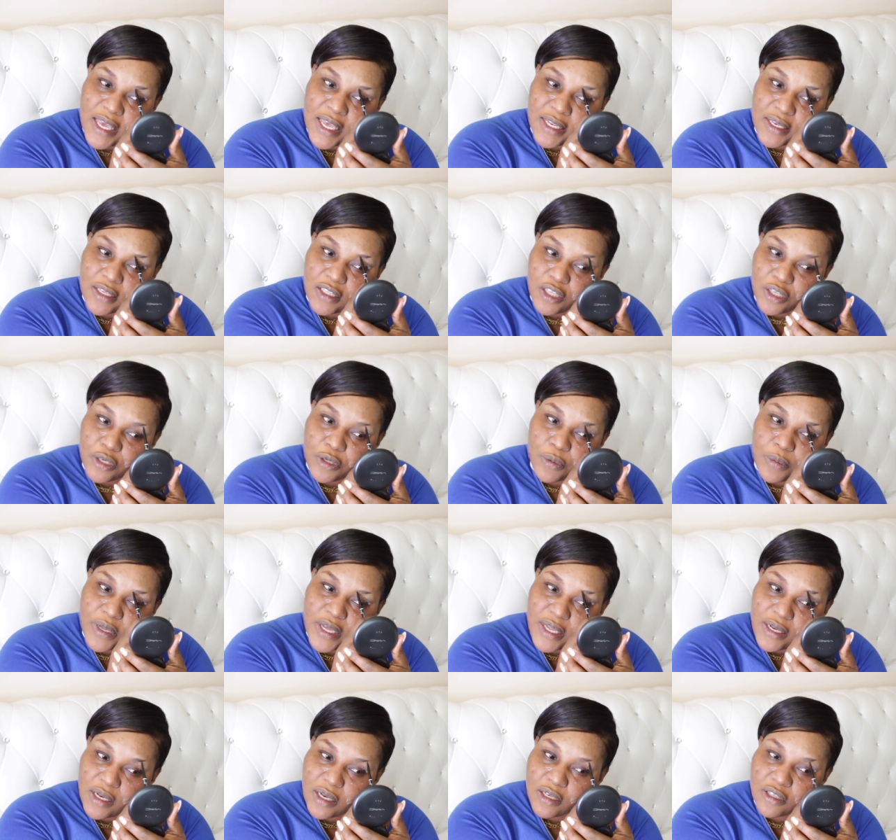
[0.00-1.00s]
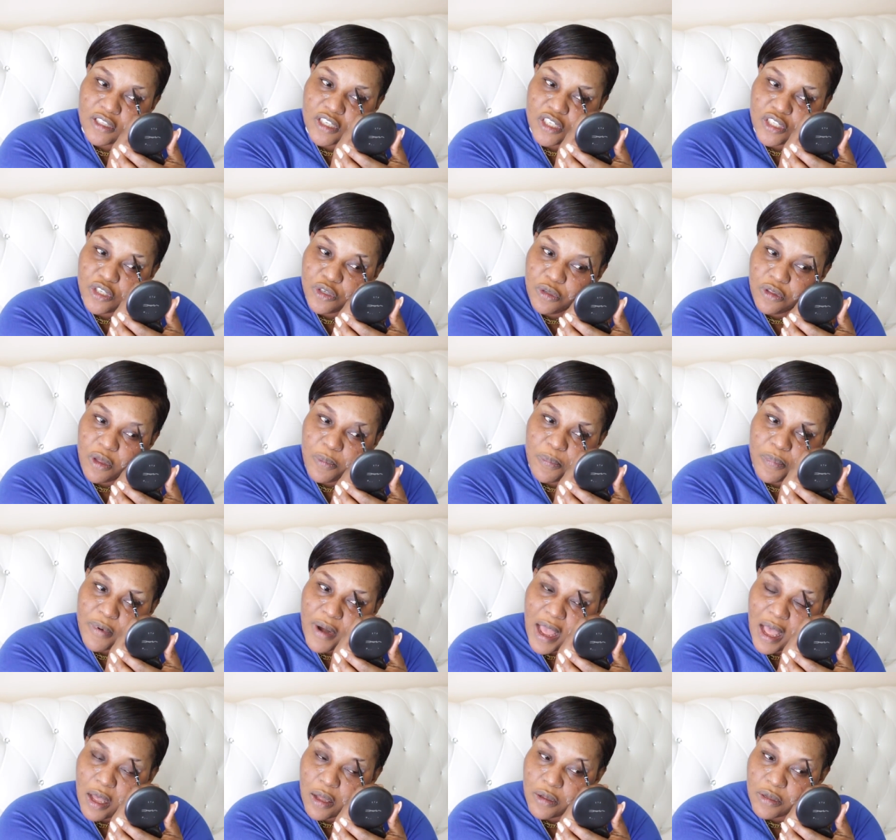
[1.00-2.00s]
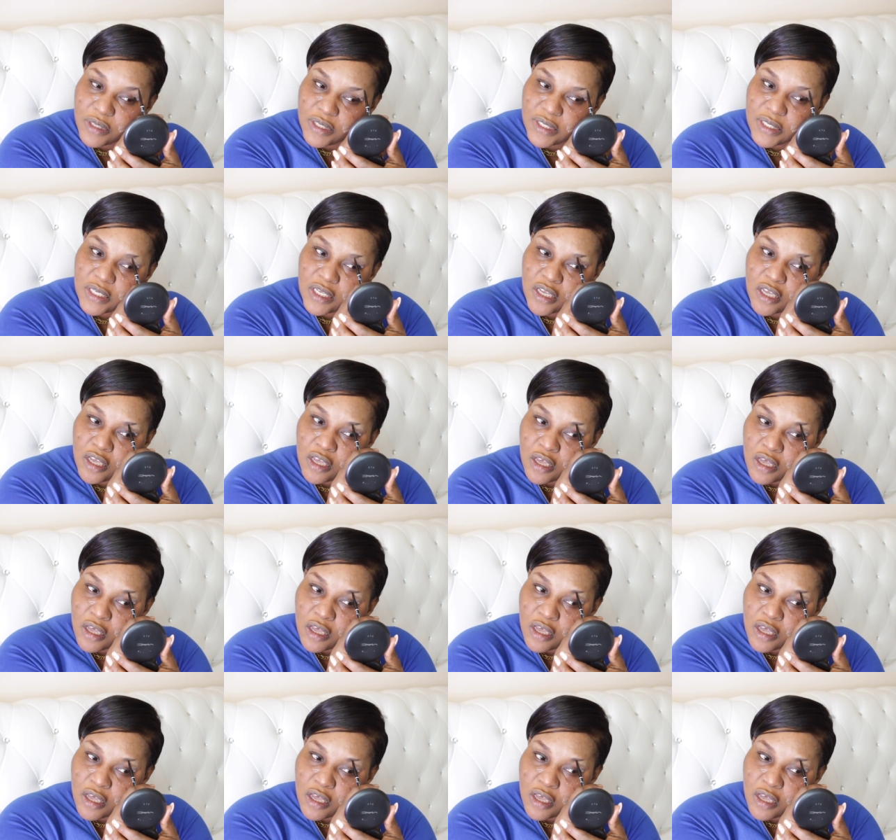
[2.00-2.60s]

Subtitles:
And you know what? To do the brows,